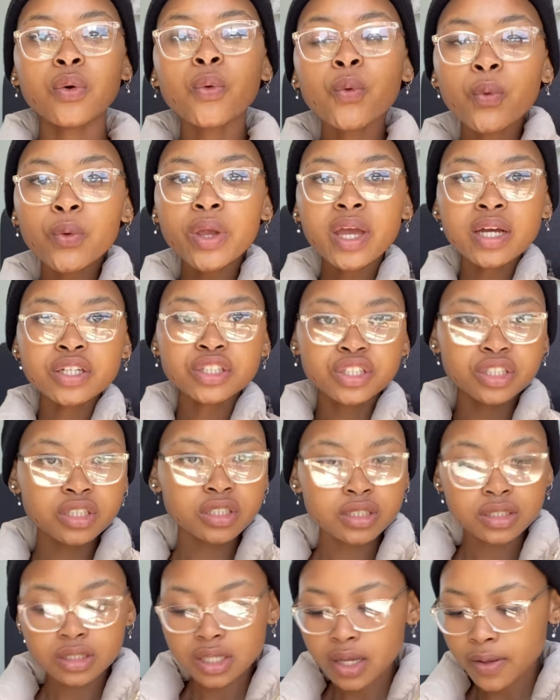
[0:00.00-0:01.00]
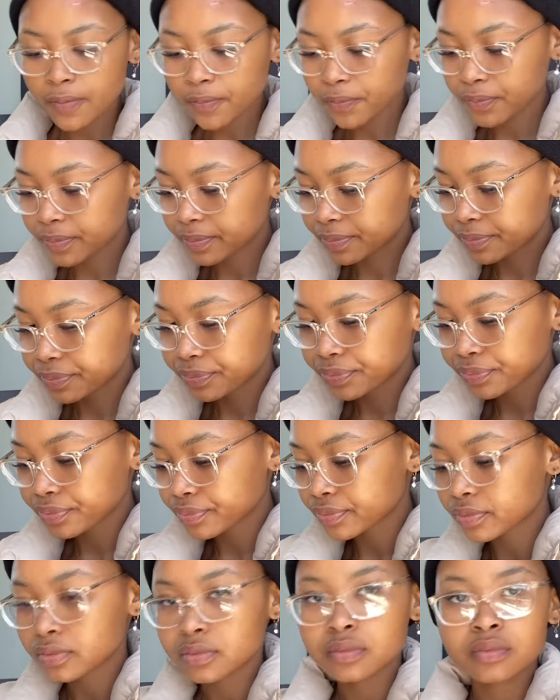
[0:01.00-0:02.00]
kuyashisa
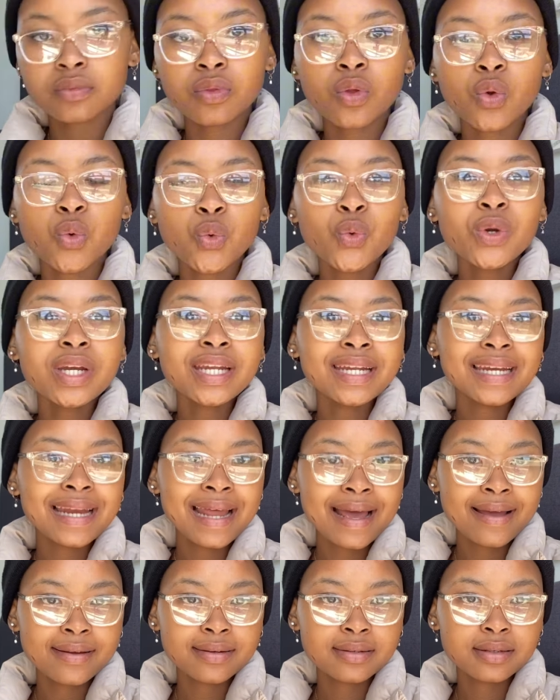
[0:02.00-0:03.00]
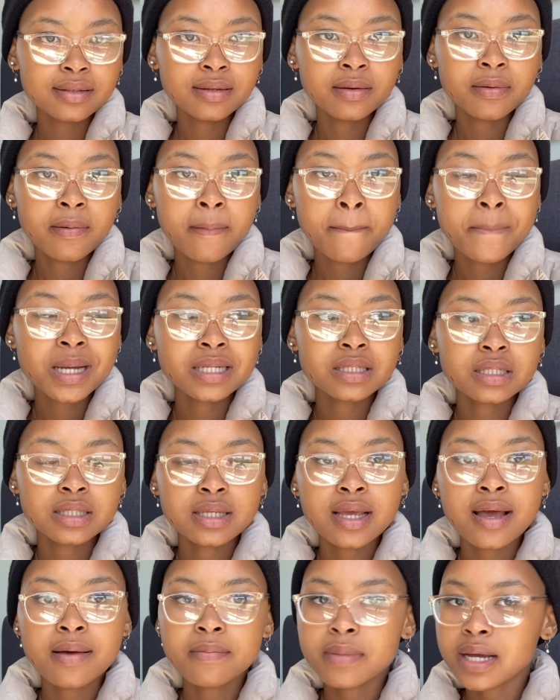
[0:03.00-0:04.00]
kunelanga, but
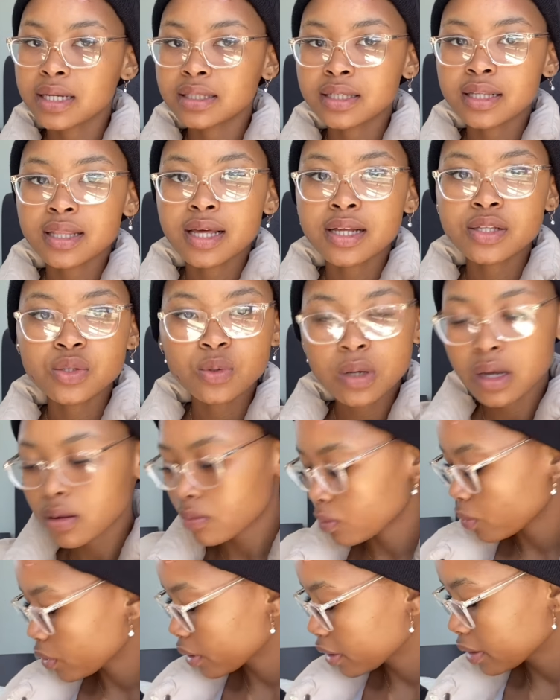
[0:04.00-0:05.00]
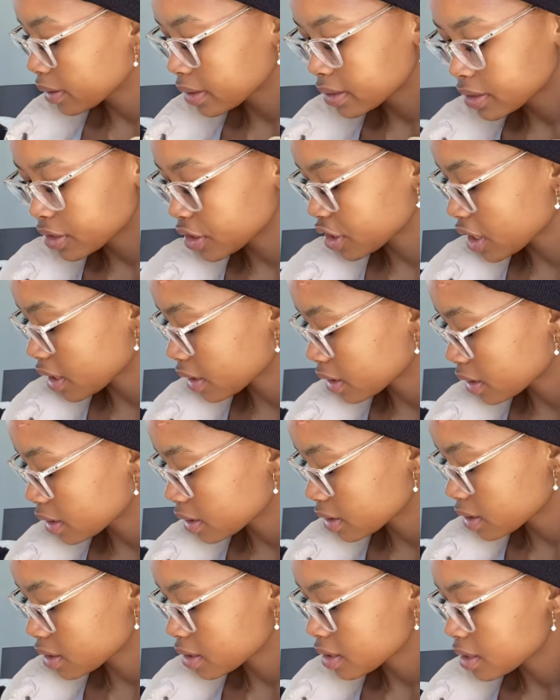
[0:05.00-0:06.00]
yeah, banda, that's why I'm wearing this jacket.
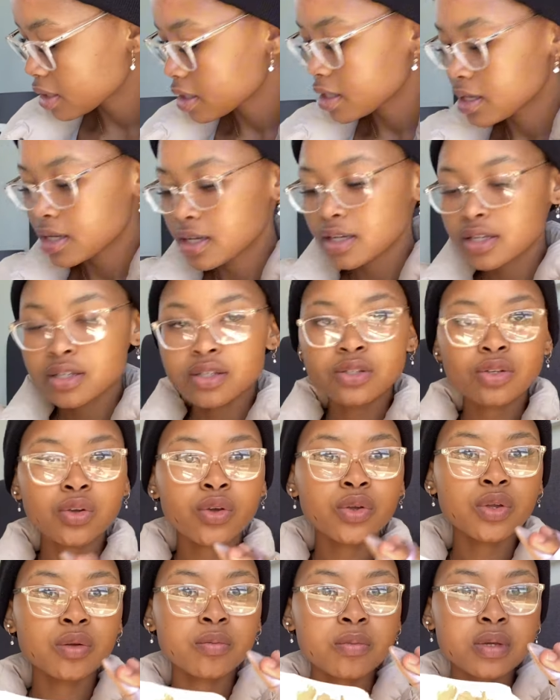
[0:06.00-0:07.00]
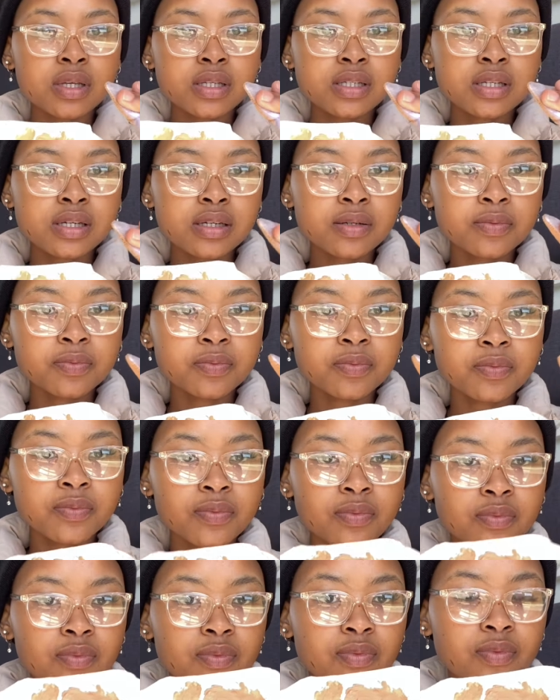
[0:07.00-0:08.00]
So I'm gonna mix in
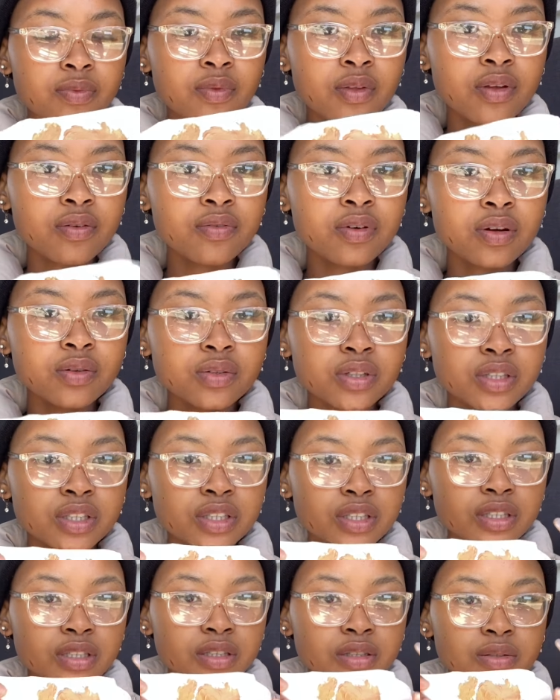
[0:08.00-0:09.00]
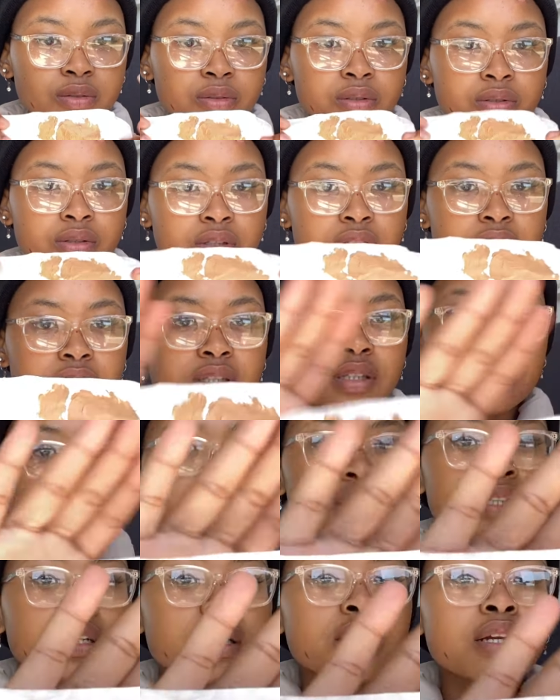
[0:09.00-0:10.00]
foundation and concealer,
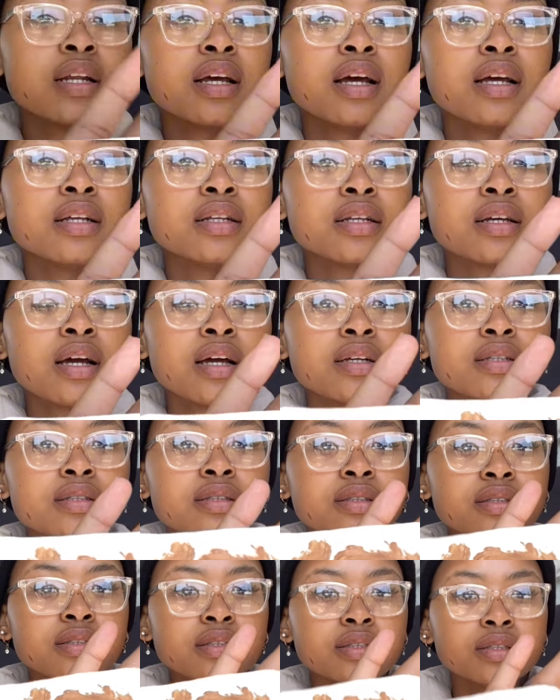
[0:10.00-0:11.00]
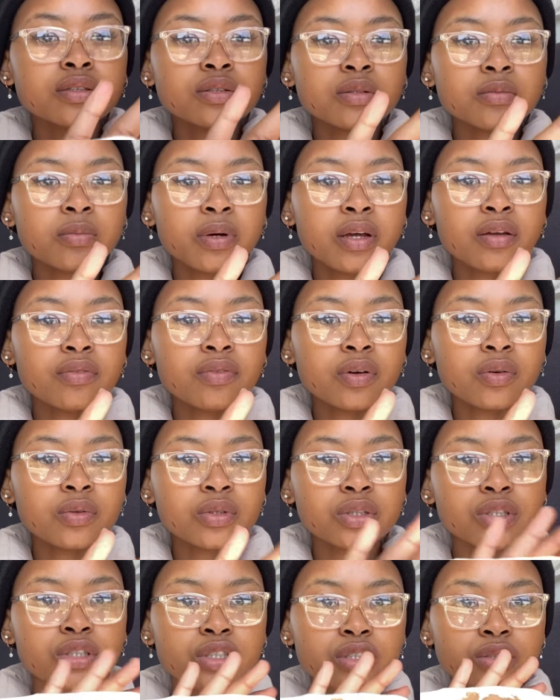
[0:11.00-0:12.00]
and then I still need to buy
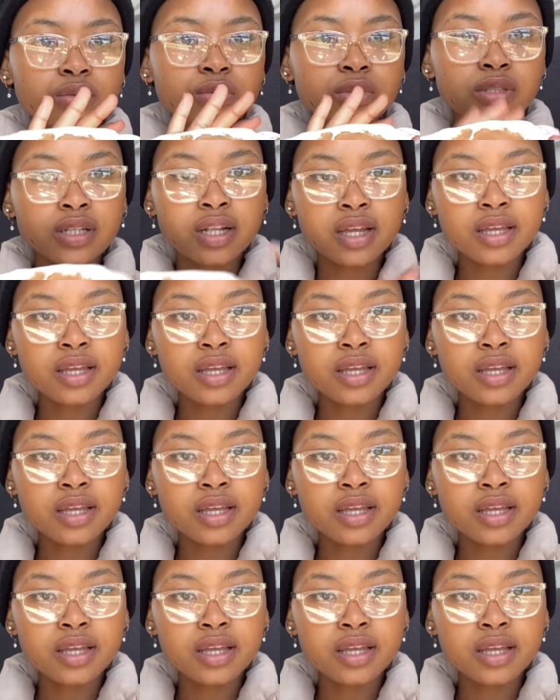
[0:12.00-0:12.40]
foundations.